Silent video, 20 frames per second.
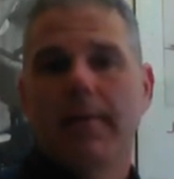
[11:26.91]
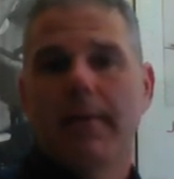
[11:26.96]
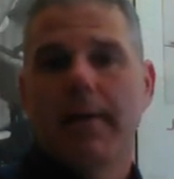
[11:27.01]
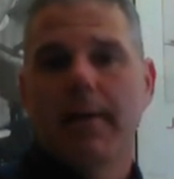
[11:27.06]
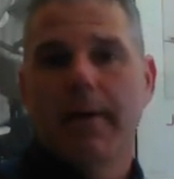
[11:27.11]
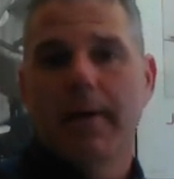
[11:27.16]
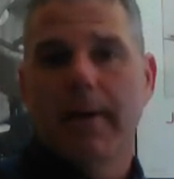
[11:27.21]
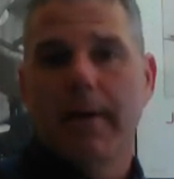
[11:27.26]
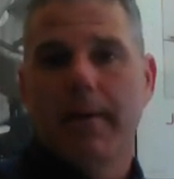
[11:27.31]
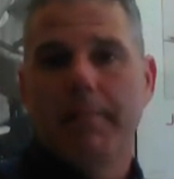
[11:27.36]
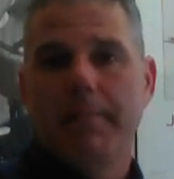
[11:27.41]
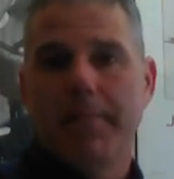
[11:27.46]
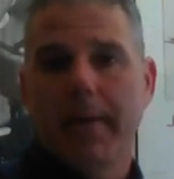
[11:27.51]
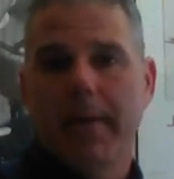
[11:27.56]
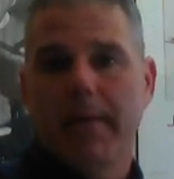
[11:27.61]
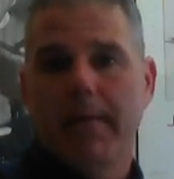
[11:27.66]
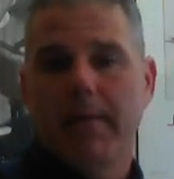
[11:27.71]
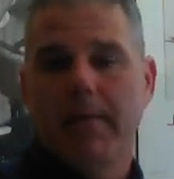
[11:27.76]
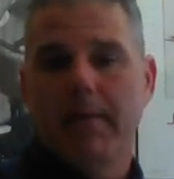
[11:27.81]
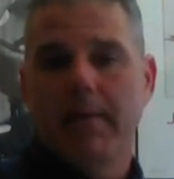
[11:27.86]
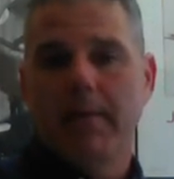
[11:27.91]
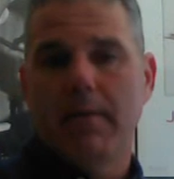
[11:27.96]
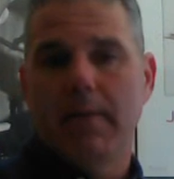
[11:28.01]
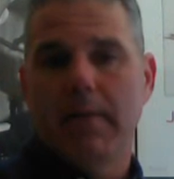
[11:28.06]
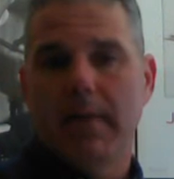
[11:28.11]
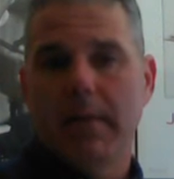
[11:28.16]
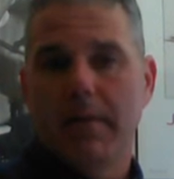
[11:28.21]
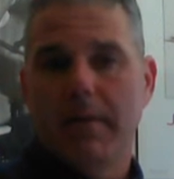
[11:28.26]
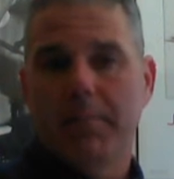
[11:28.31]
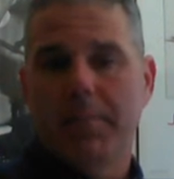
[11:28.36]
And
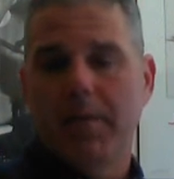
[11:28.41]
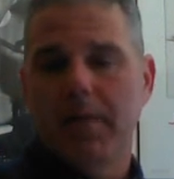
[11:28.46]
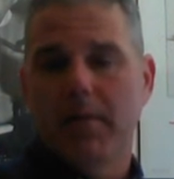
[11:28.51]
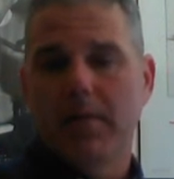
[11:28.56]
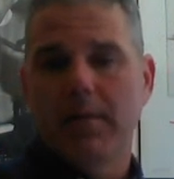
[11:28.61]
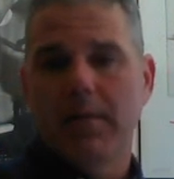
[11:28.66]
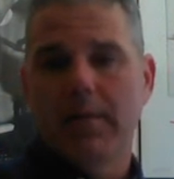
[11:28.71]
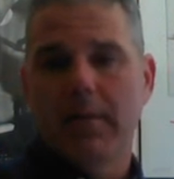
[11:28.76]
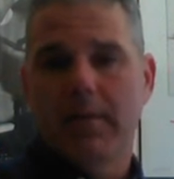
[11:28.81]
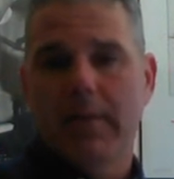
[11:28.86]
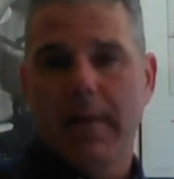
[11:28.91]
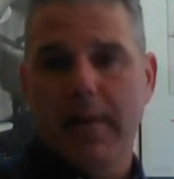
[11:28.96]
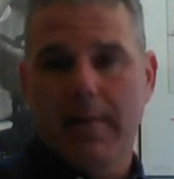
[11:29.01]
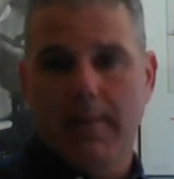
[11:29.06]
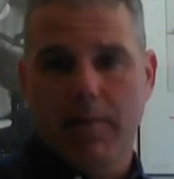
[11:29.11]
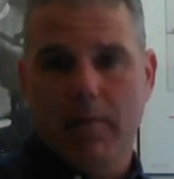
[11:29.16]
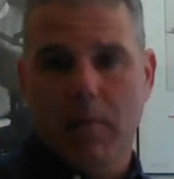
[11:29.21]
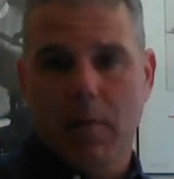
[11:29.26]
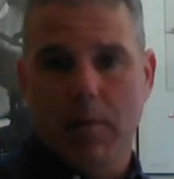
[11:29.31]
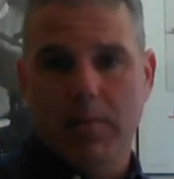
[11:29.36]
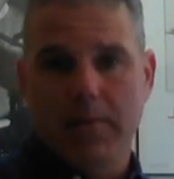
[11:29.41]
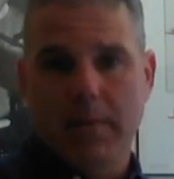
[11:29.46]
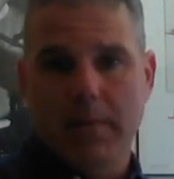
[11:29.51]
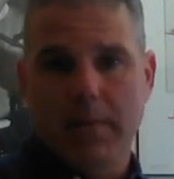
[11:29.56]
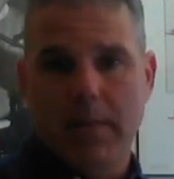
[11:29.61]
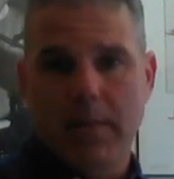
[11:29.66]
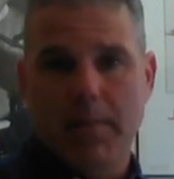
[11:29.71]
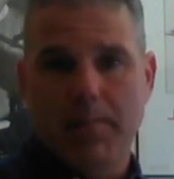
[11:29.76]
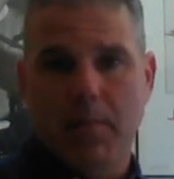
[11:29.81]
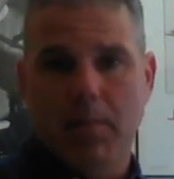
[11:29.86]
it appears that that forms a
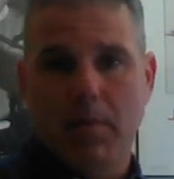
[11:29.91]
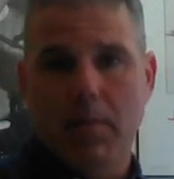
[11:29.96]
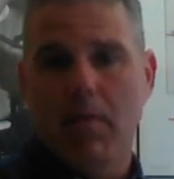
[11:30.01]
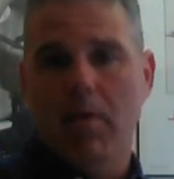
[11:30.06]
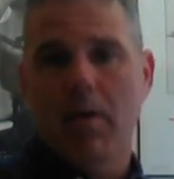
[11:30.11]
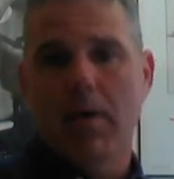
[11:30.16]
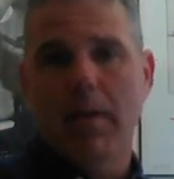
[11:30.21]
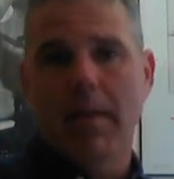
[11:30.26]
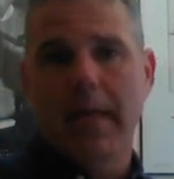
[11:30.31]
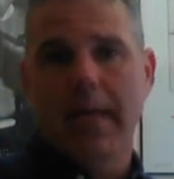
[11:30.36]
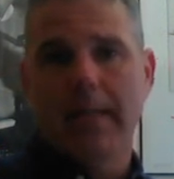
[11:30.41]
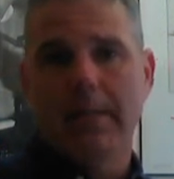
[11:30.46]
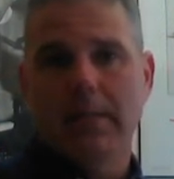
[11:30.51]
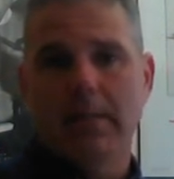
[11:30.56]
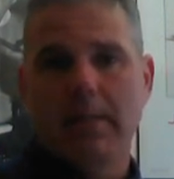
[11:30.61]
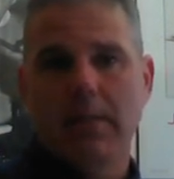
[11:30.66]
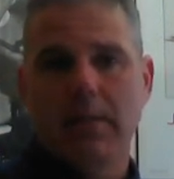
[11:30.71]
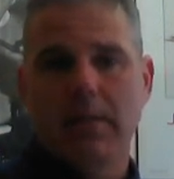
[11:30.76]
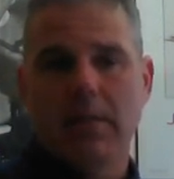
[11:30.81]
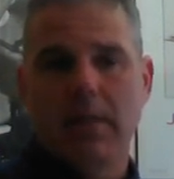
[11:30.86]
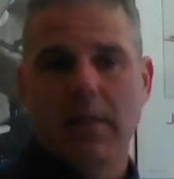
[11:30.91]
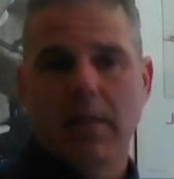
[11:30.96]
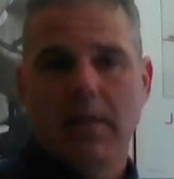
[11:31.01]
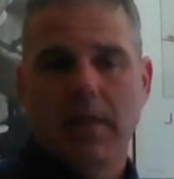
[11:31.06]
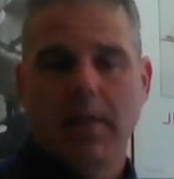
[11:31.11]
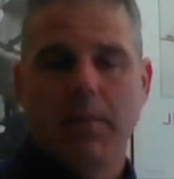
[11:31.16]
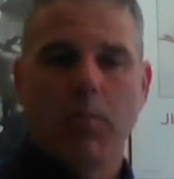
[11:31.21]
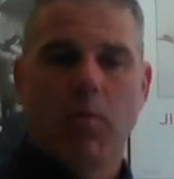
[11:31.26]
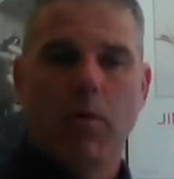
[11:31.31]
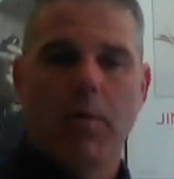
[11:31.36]
deeper, long-lasting,
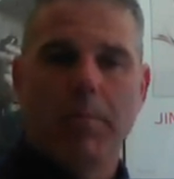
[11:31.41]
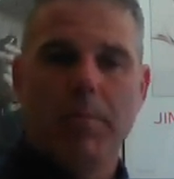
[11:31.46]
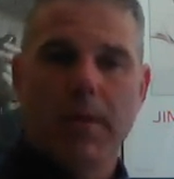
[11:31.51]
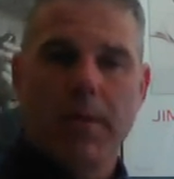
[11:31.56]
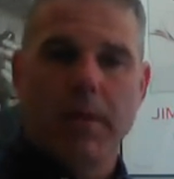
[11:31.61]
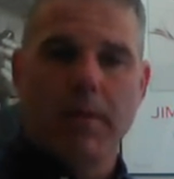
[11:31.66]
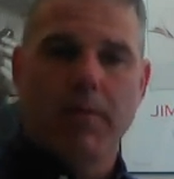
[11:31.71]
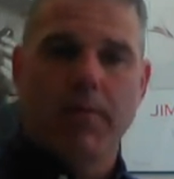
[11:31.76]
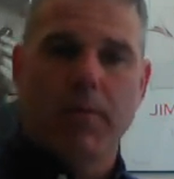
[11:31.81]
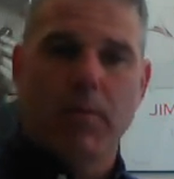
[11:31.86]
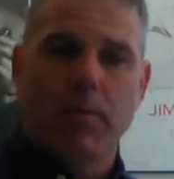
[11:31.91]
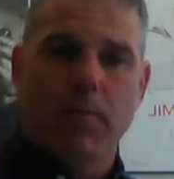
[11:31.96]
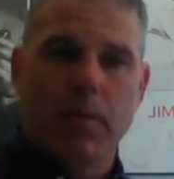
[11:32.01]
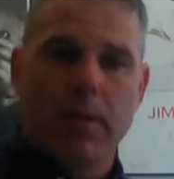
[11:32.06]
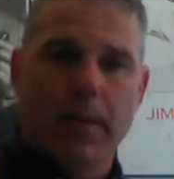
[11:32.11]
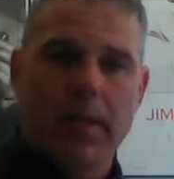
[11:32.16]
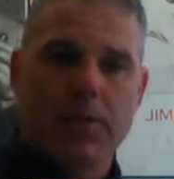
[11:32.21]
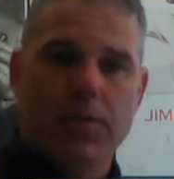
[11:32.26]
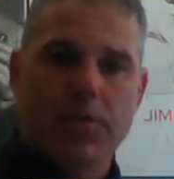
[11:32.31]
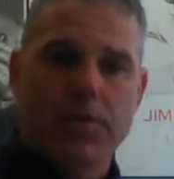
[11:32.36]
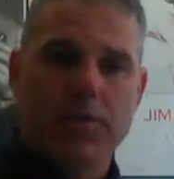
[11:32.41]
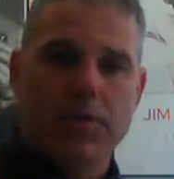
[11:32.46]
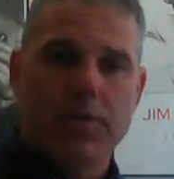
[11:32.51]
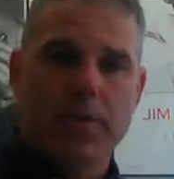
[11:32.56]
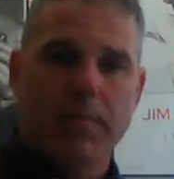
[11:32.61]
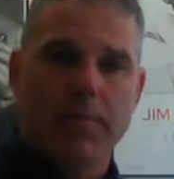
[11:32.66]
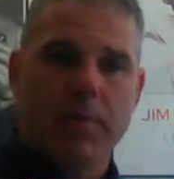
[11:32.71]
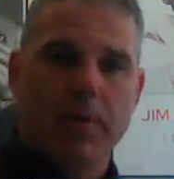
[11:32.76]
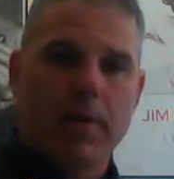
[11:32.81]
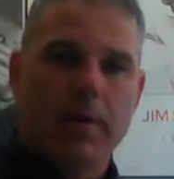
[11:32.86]
and more meaningful
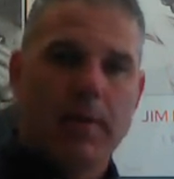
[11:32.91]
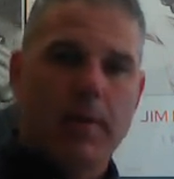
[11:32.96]
relationship.